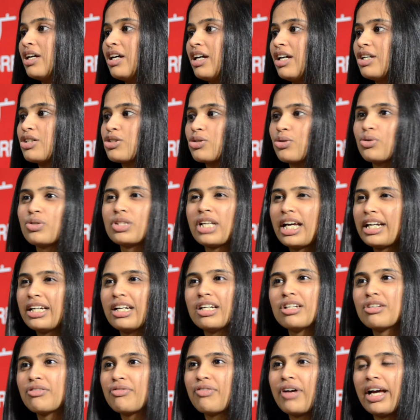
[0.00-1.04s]
issues
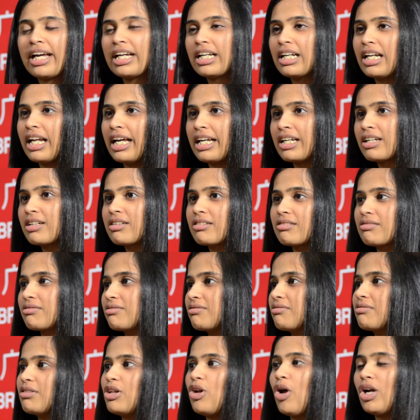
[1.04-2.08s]
identifying like
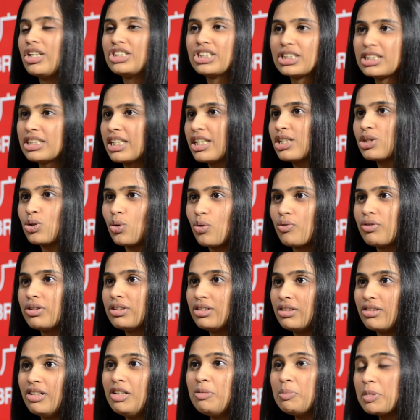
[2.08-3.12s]
logistics over here,